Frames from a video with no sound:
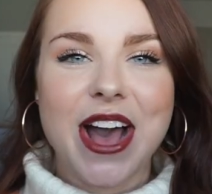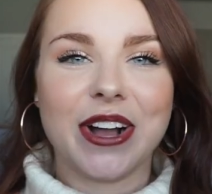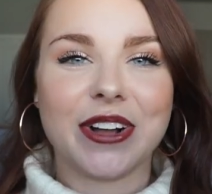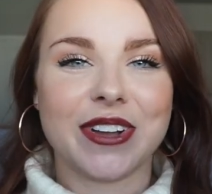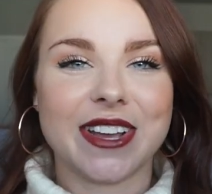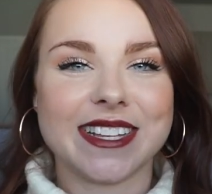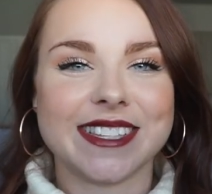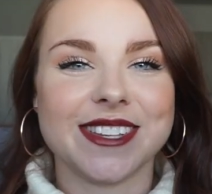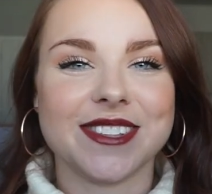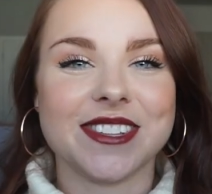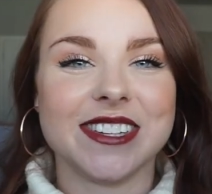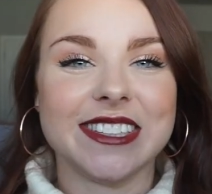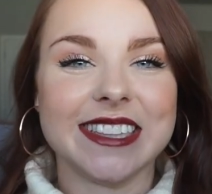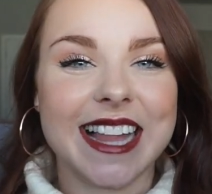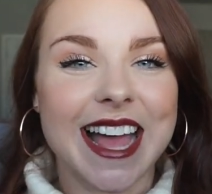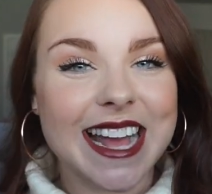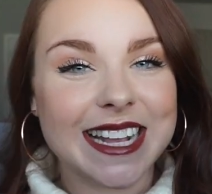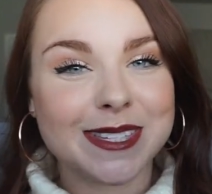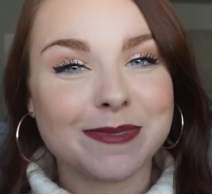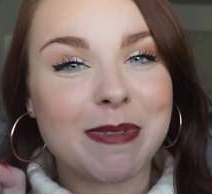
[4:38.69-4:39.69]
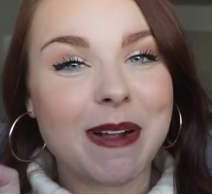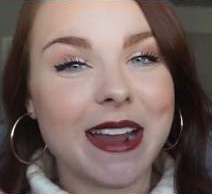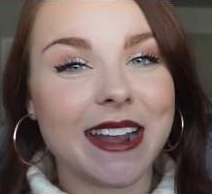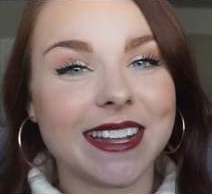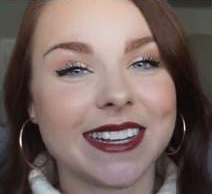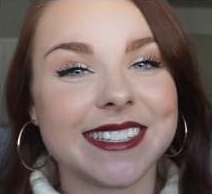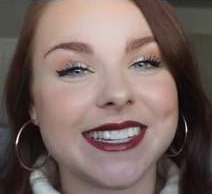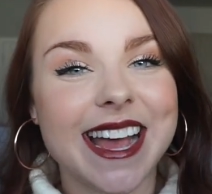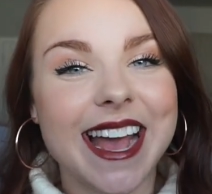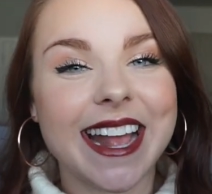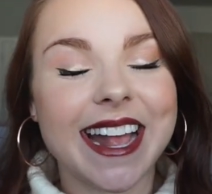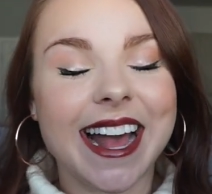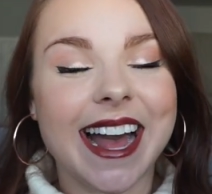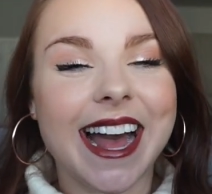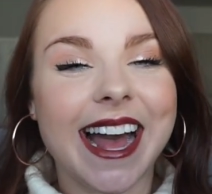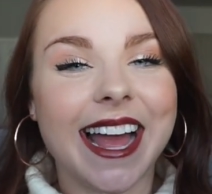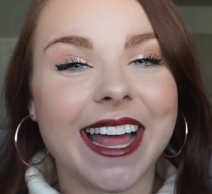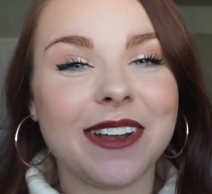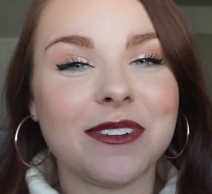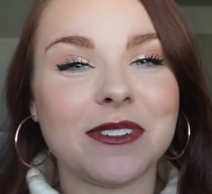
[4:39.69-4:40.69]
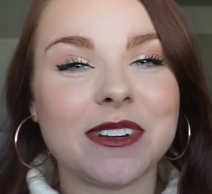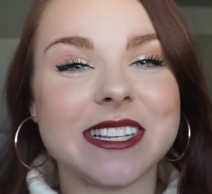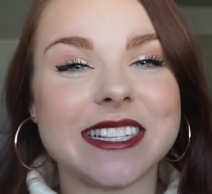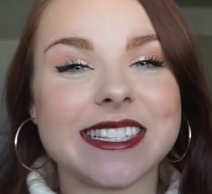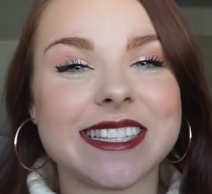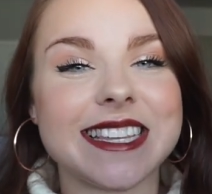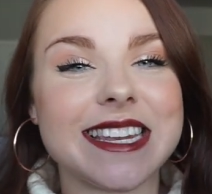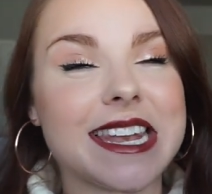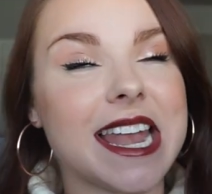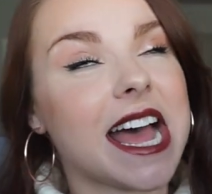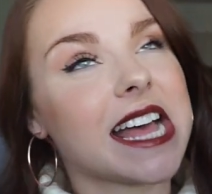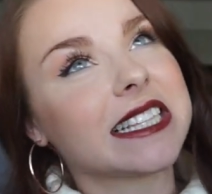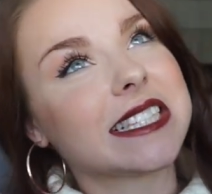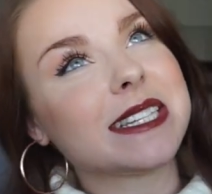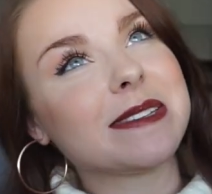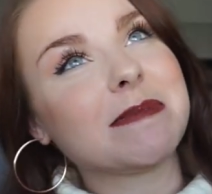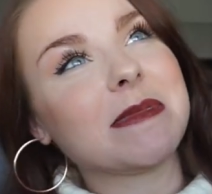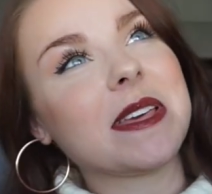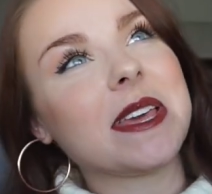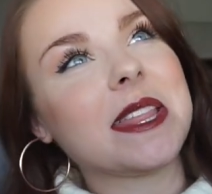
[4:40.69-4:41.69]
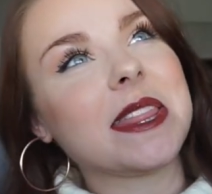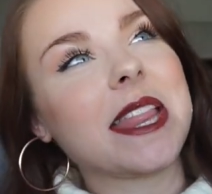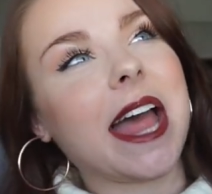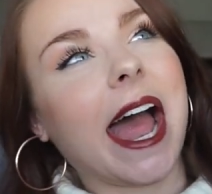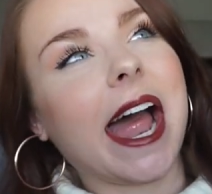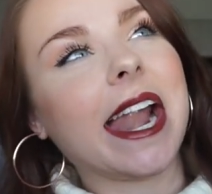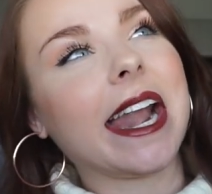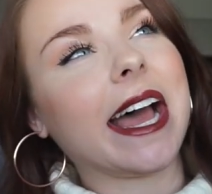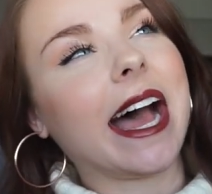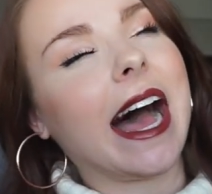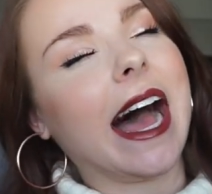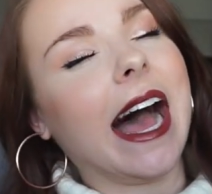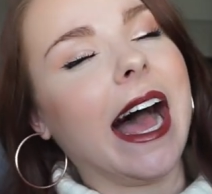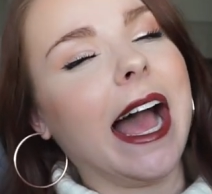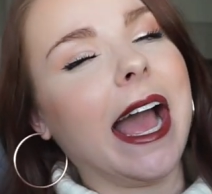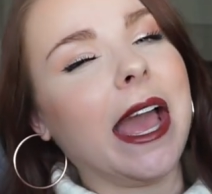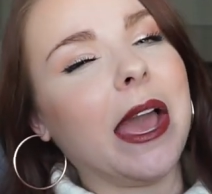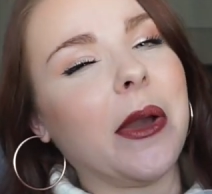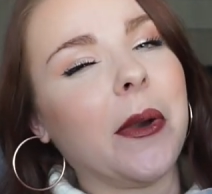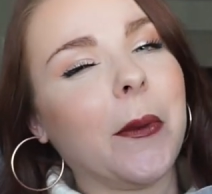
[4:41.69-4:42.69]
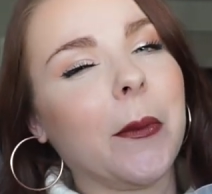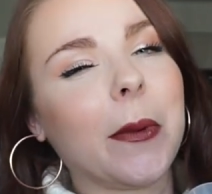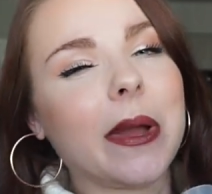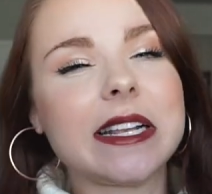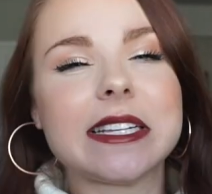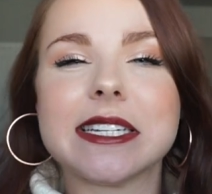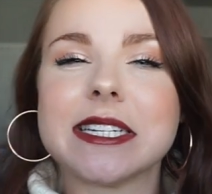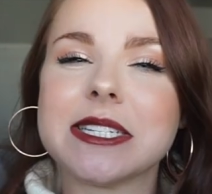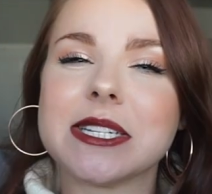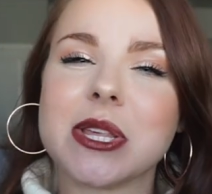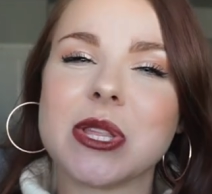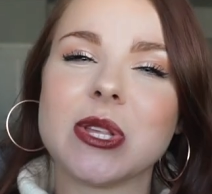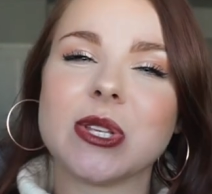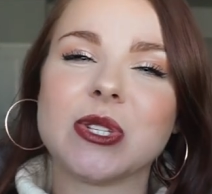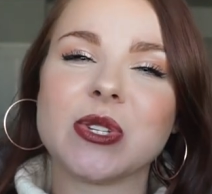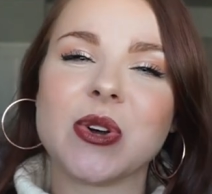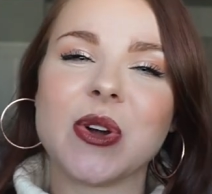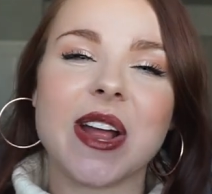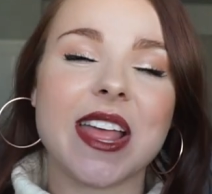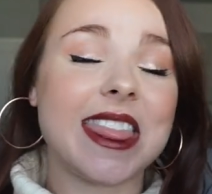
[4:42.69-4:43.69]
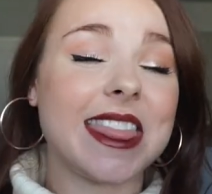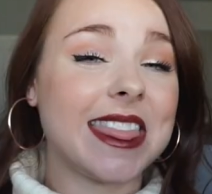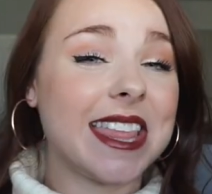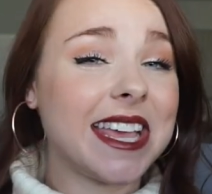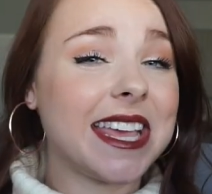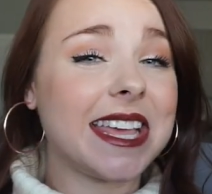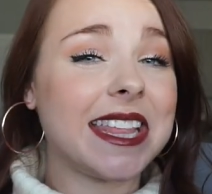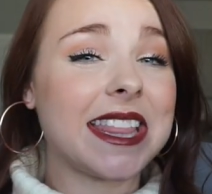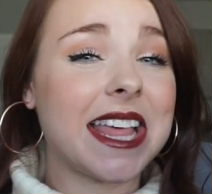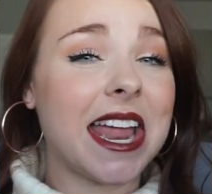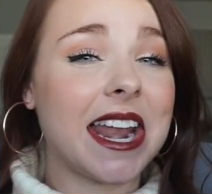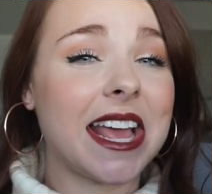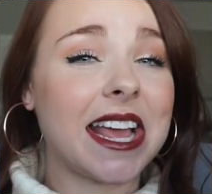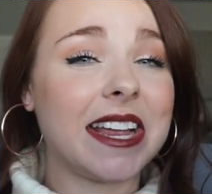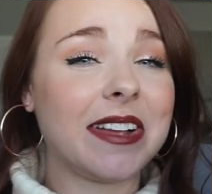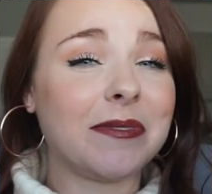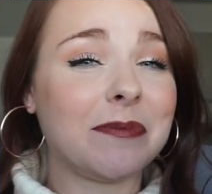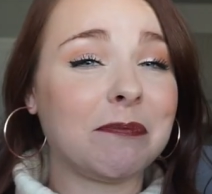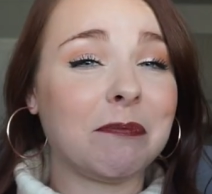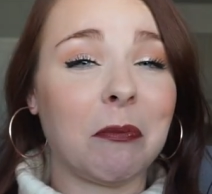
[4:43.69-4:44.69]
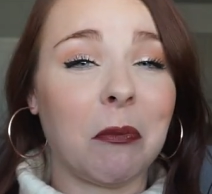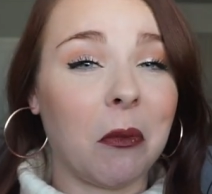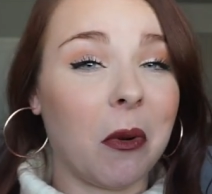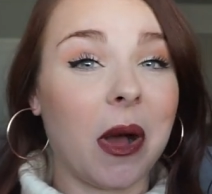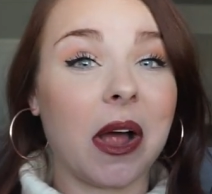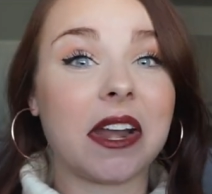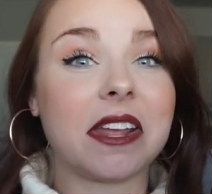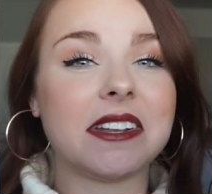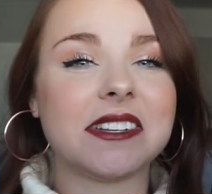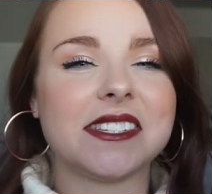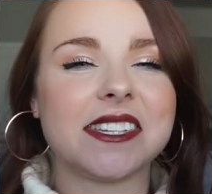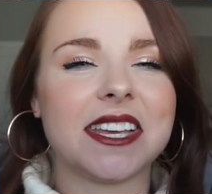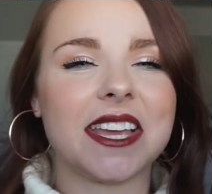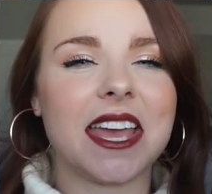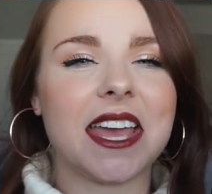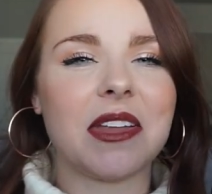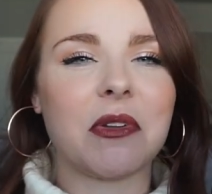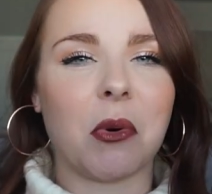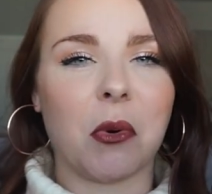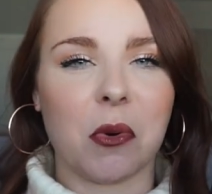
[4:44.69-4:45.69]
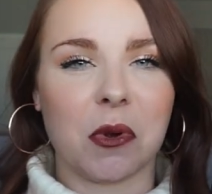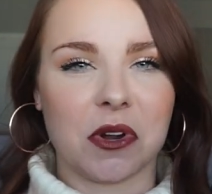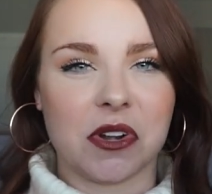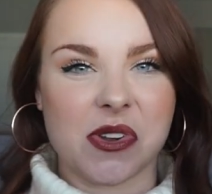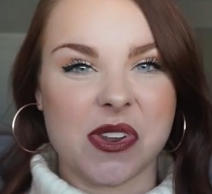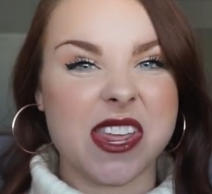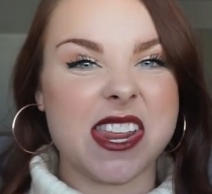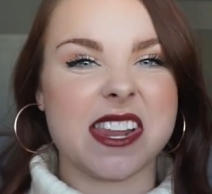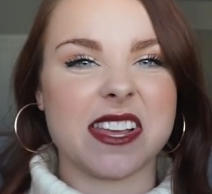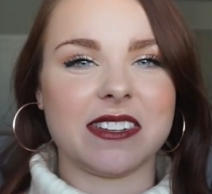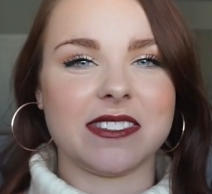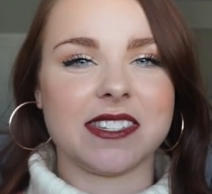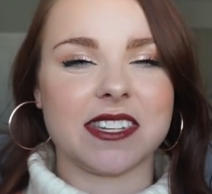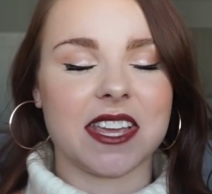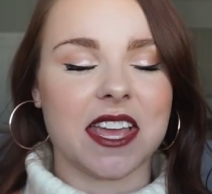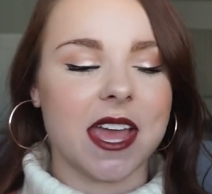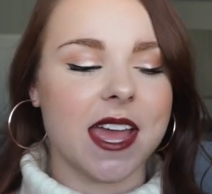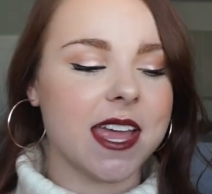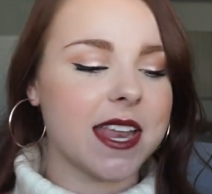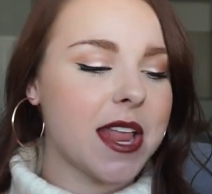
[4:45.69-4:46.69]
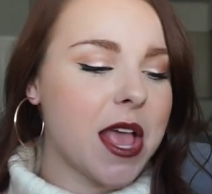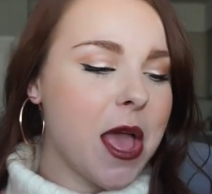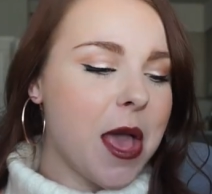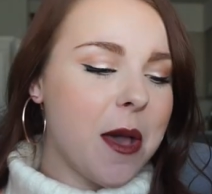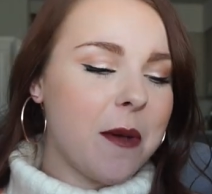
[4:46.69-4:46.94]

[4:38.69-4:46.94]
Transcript: Okay, so the last product I got was not something that I went into the store thinking that I wanted to get or needed to get,